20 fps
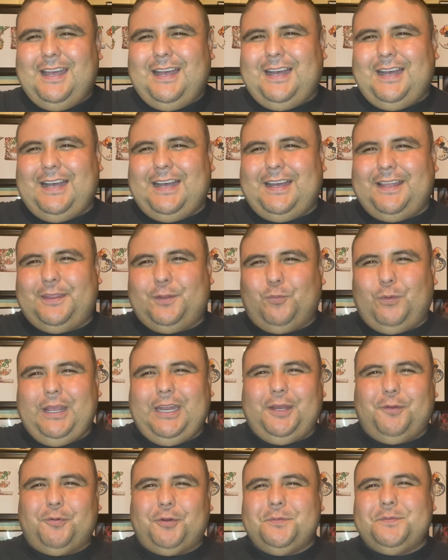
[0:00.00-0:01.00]
the
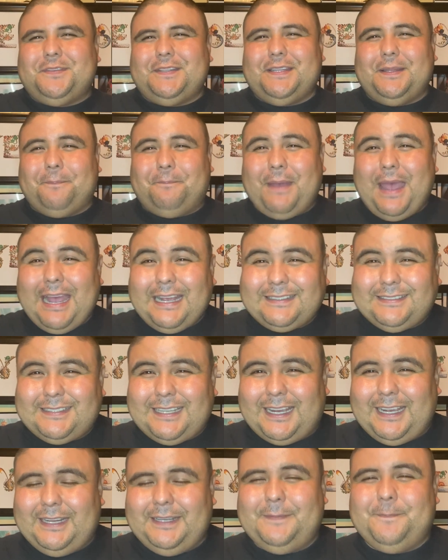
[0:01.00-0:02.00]
waiting room's in the
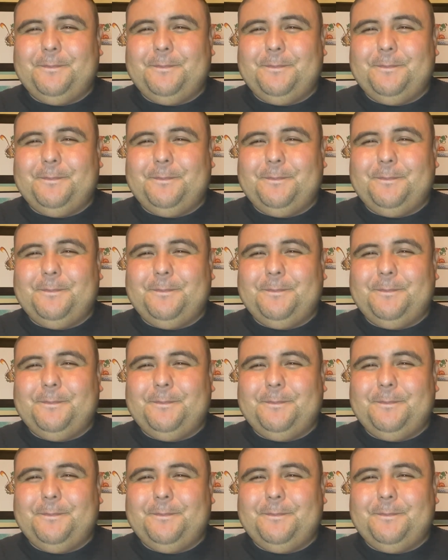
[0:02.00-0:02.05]
backside.